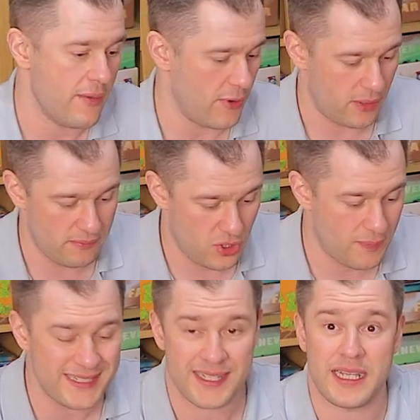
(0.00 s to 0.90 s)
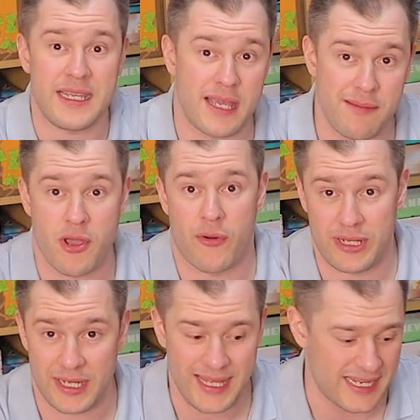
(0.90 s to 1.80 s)
But you basically keep
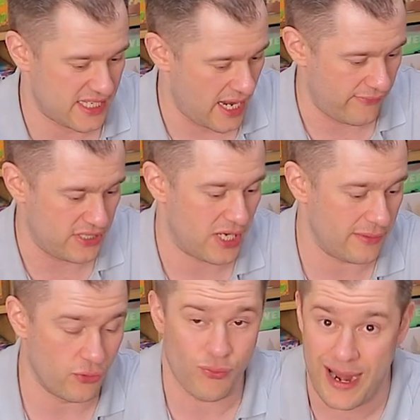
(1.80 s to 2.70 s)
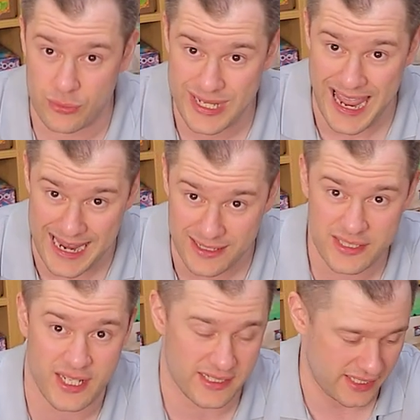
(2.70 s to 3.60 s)
going like this. Every time the round
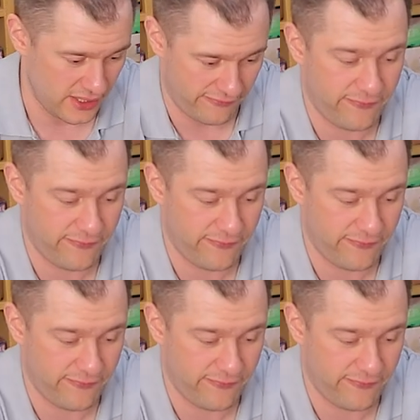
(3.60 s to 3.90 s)
ends, as in the